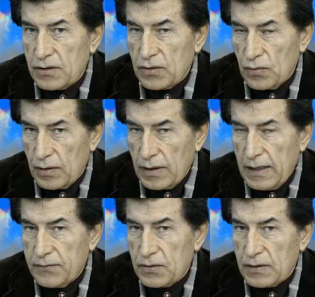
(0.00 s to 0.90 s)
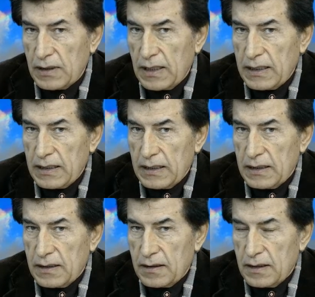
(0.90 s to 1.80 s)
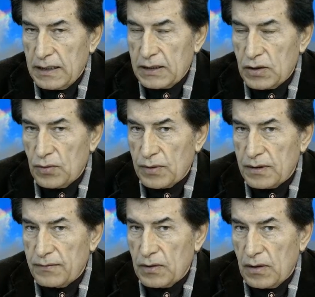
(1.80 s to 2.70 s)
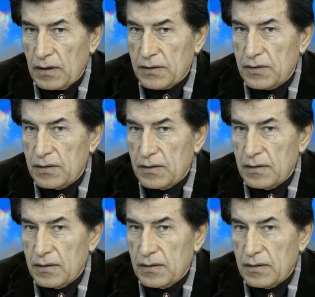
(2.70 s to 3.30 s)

you will have to deny intuitive knowledge.